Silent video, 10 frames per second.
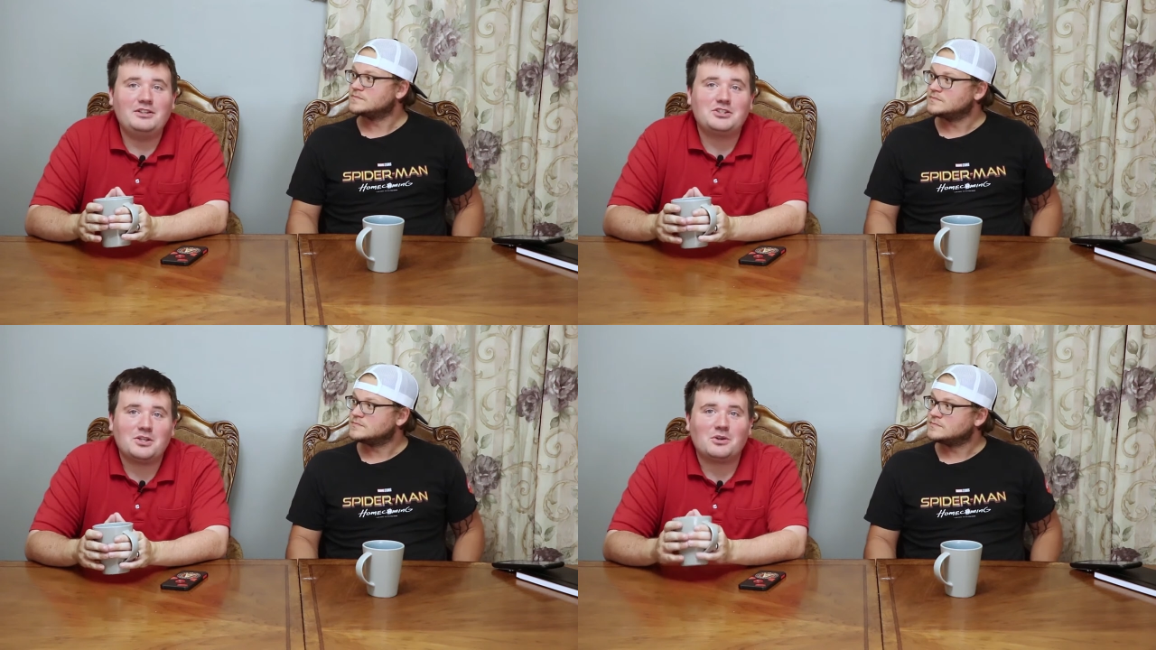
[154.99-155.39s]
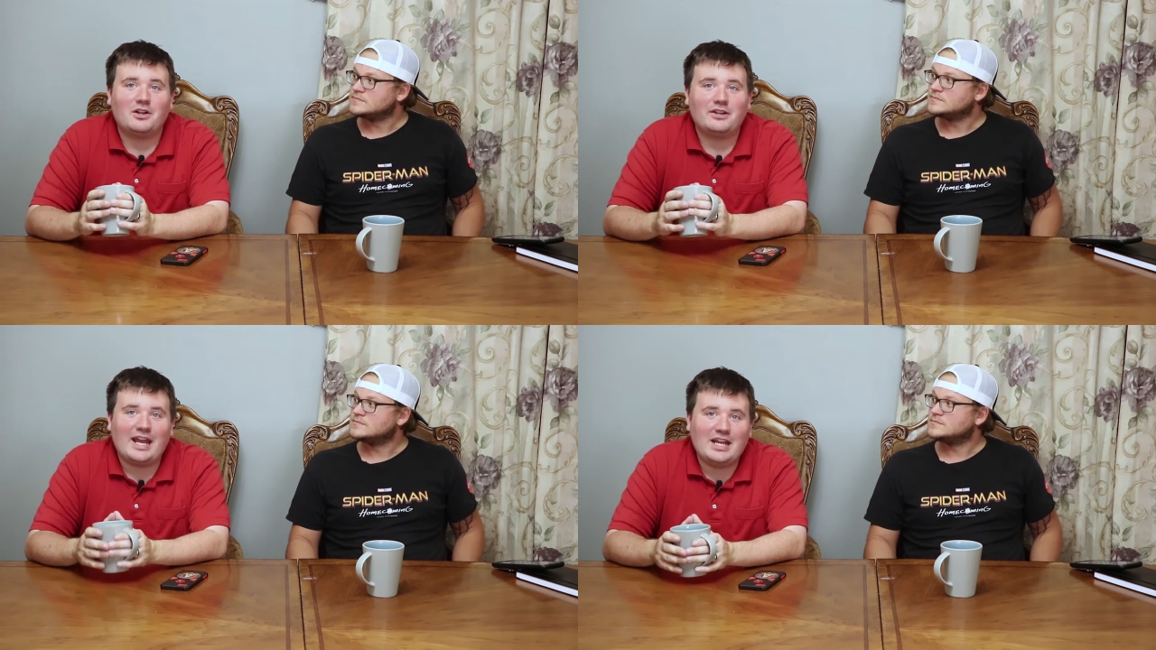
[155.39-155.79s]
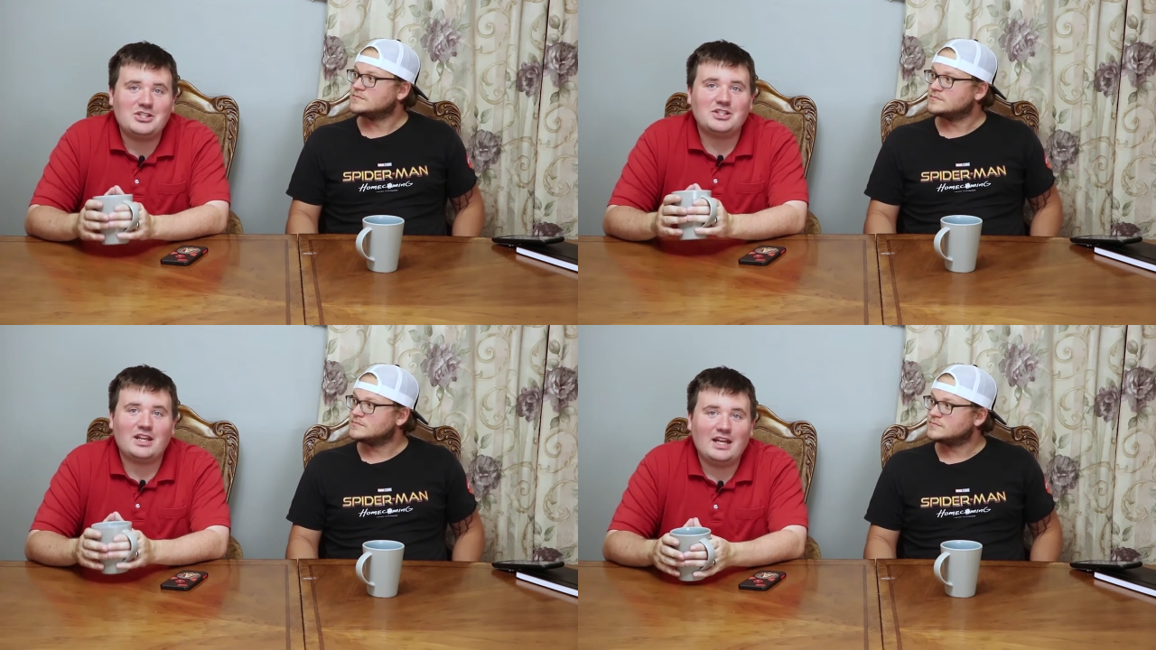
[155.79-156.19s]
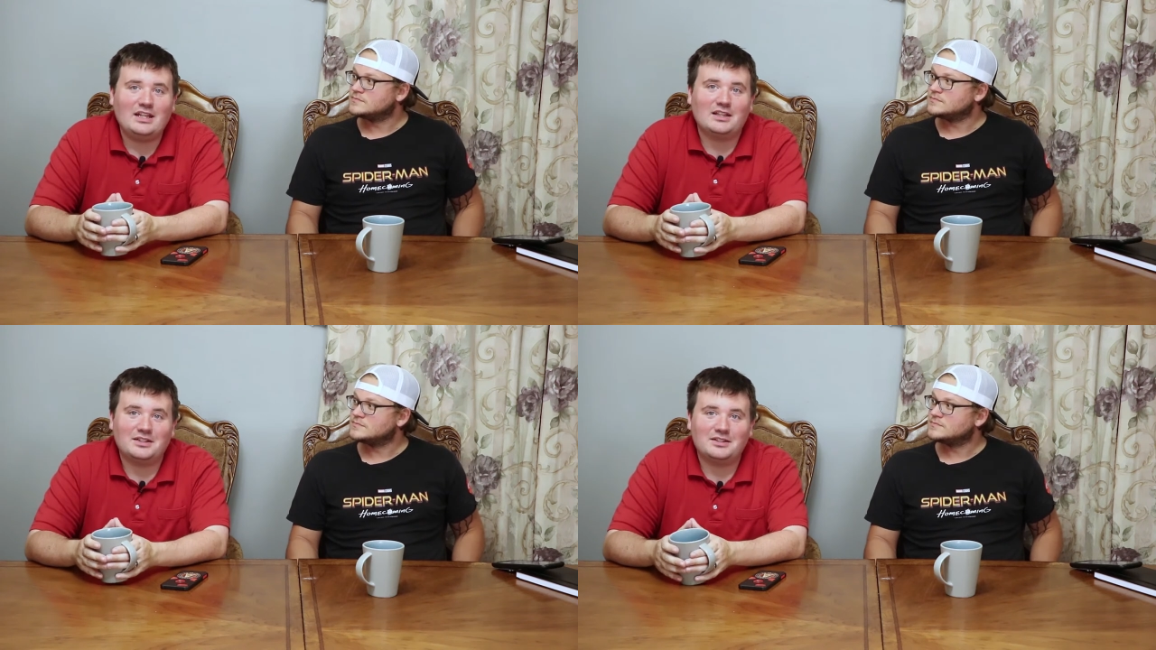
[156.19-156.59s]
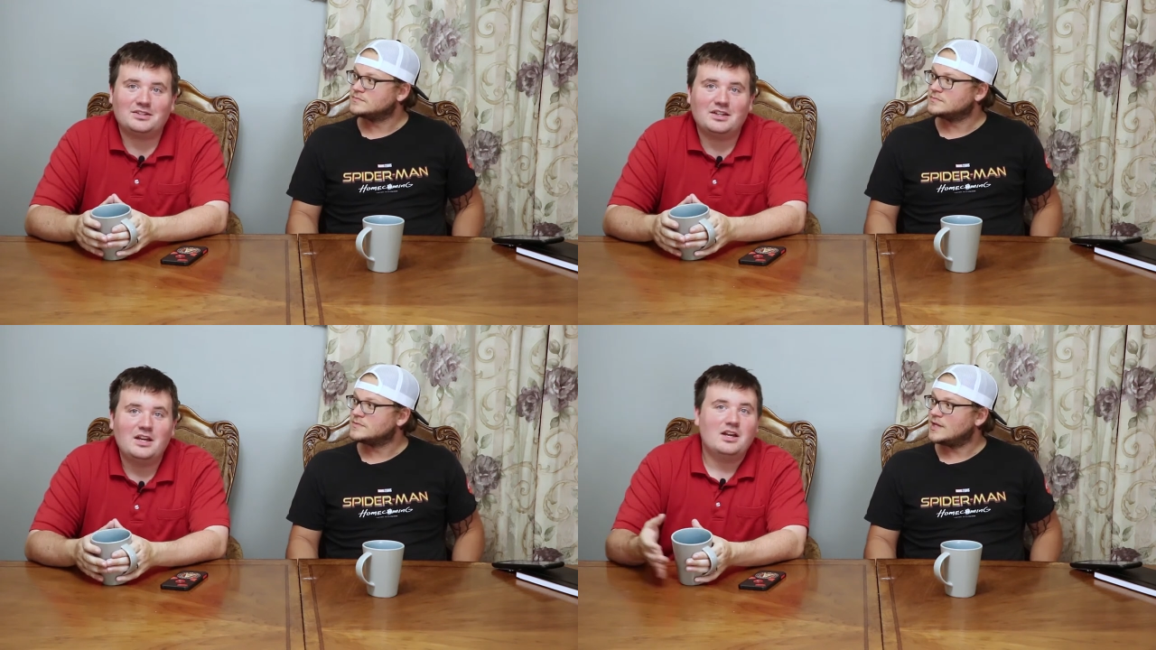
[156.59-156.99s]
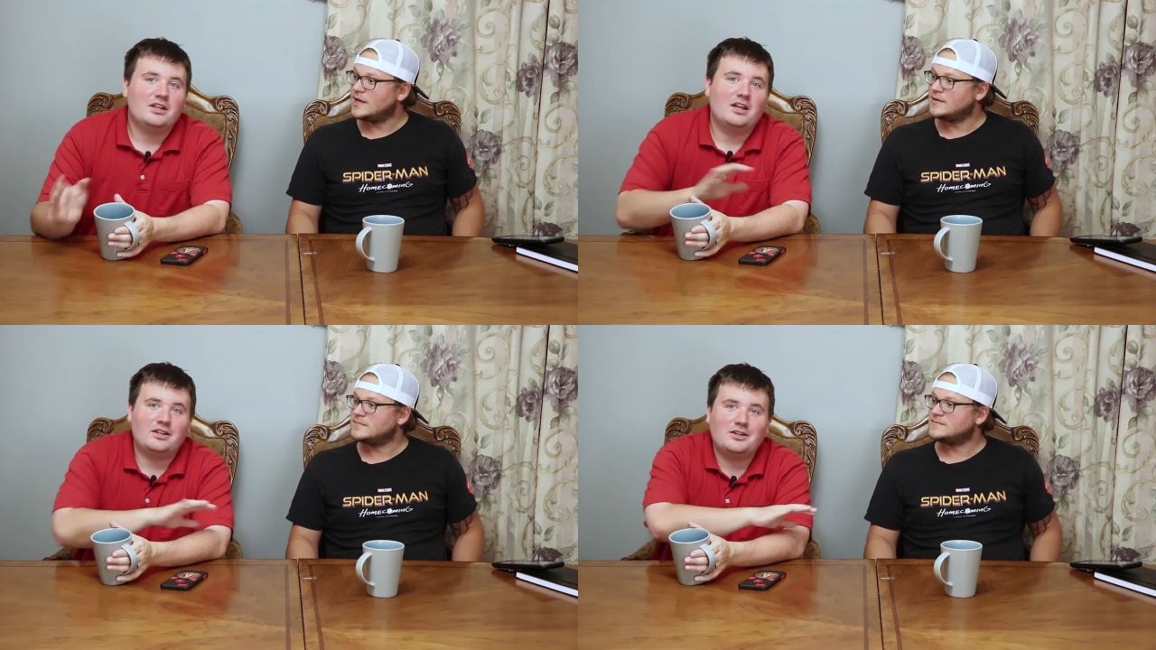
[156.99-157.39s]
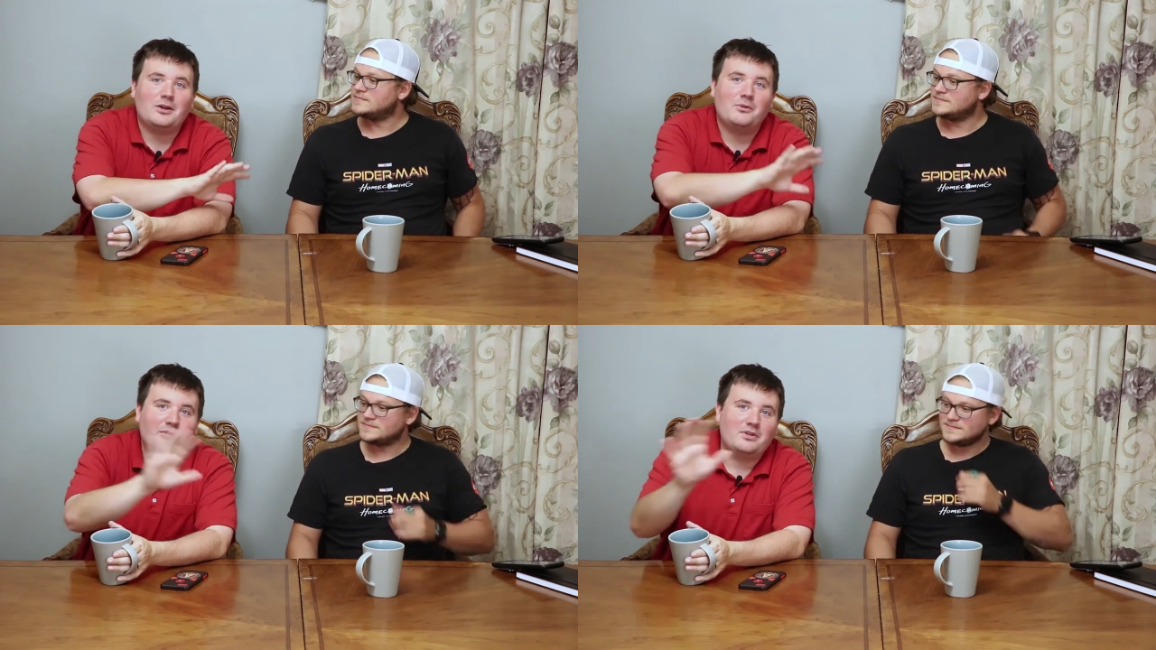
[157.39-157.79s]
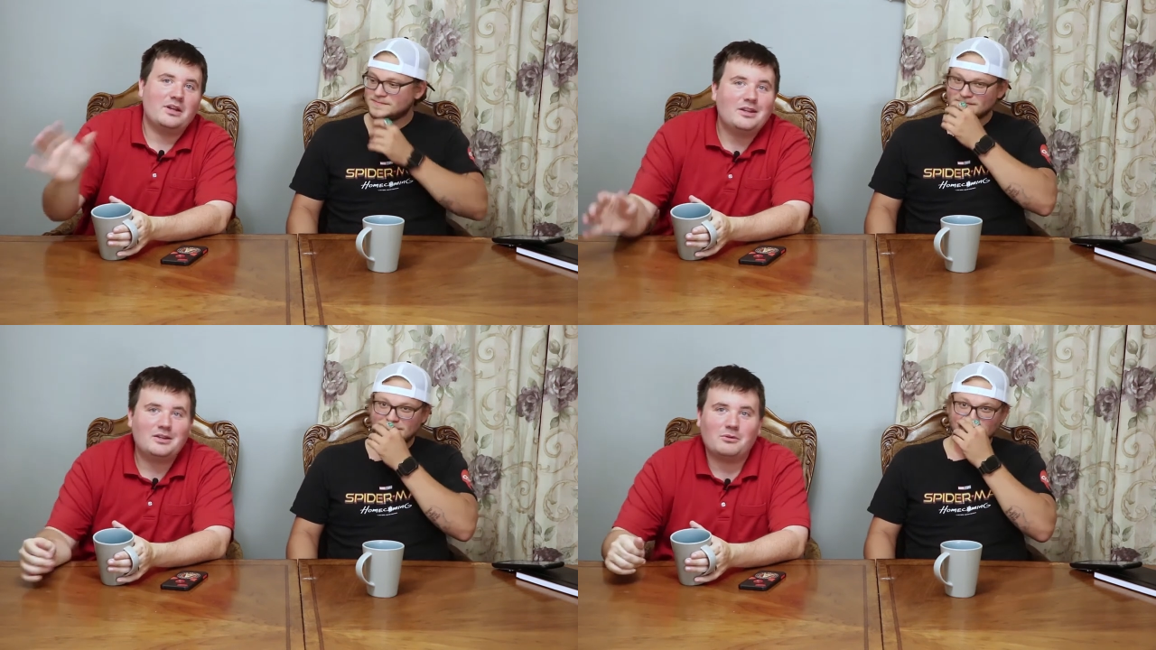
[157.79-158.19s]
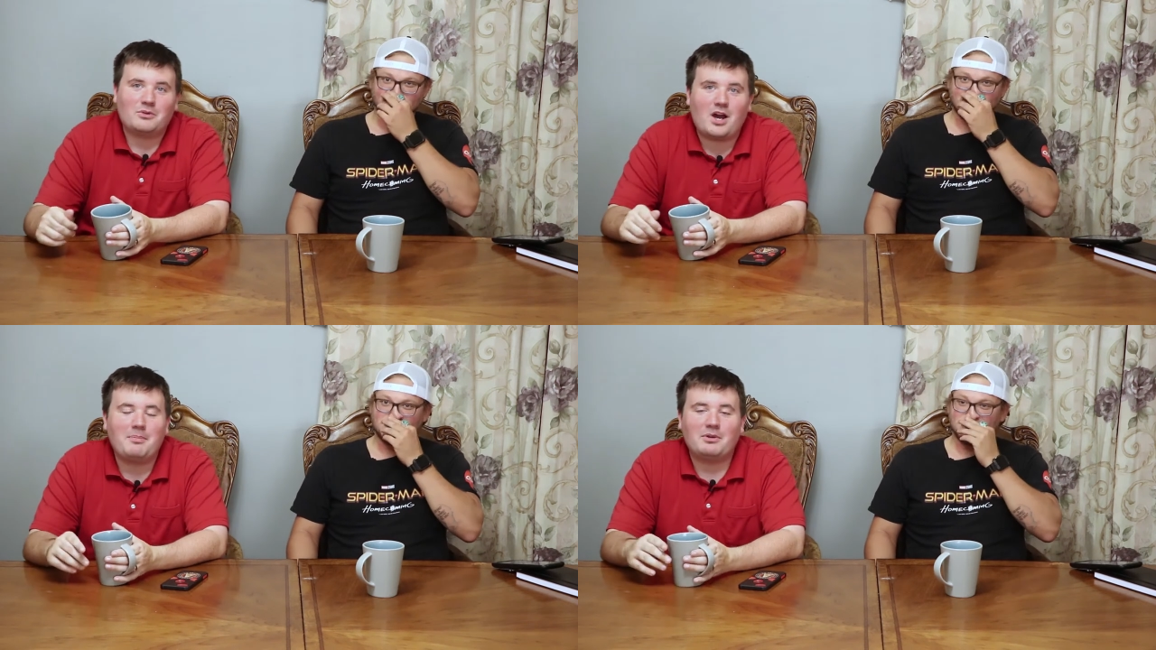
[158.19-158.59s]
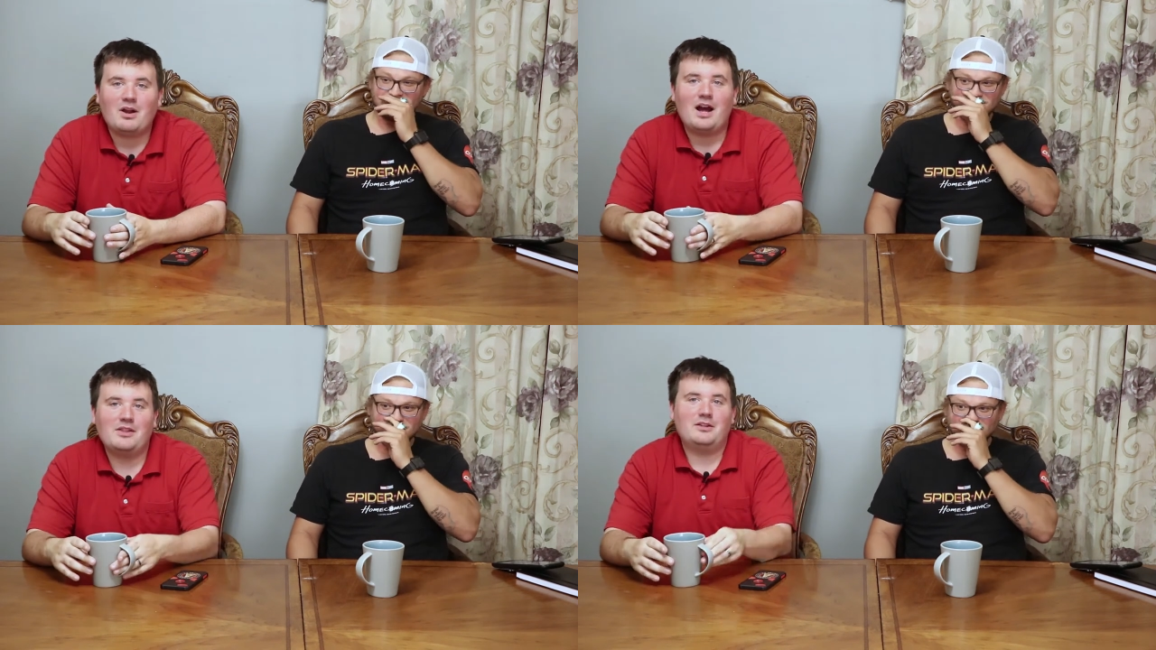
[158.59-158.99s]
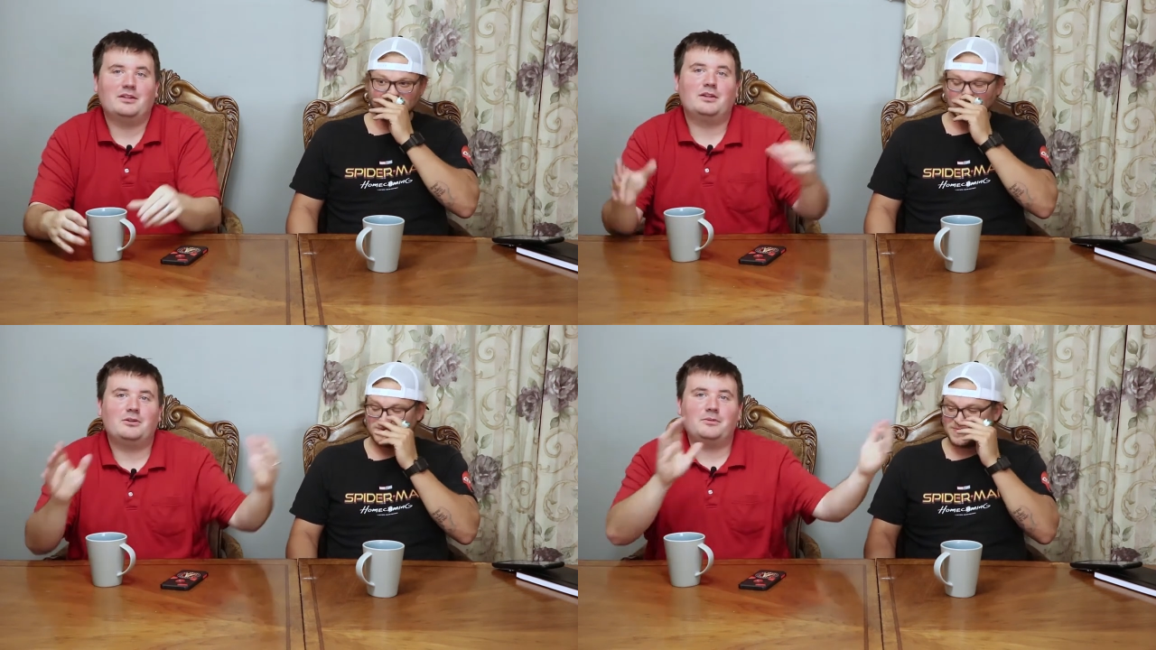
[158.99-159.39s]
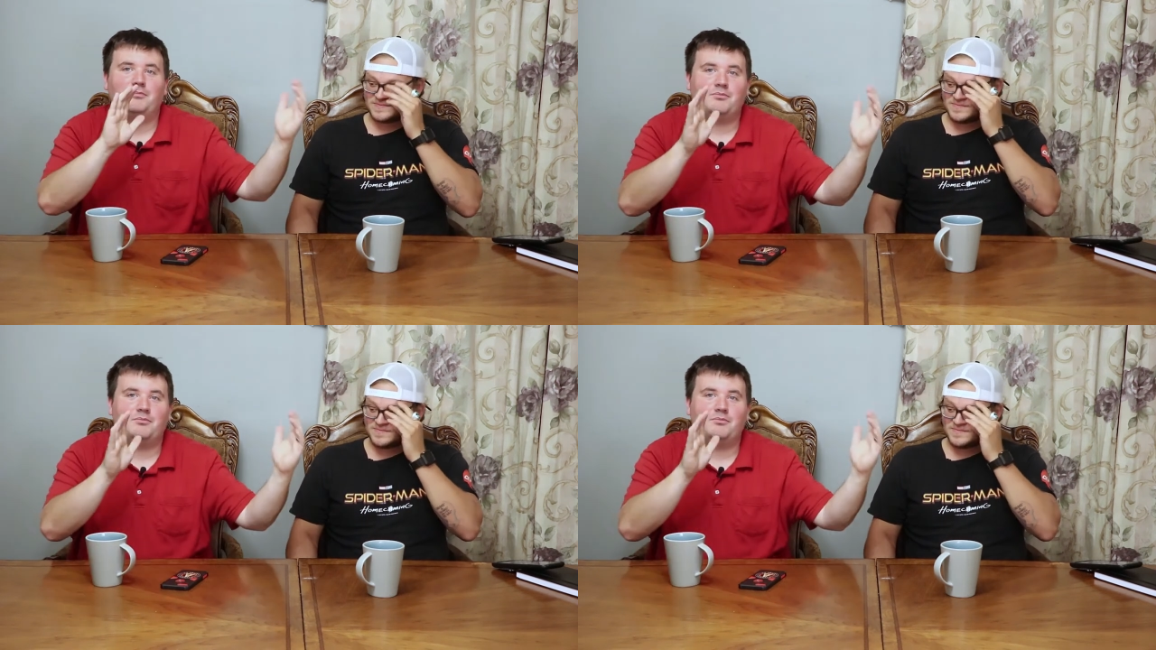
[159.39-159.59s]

Speaker 1: V show called Ancient Aliens. Yep. It, you know, it, you know, copyright the little